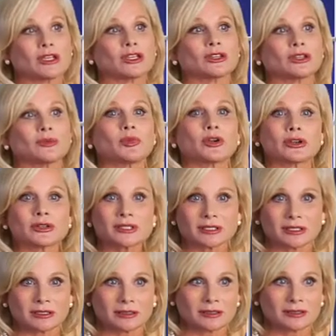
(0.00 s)
a good
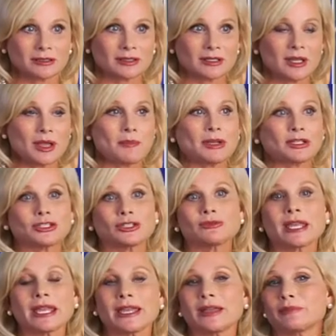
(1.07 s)
person, but you
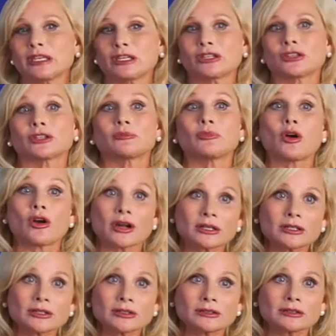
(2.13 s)
can't be a good
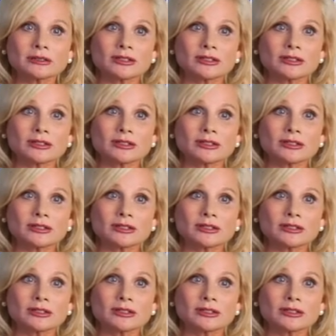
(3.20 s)
partner,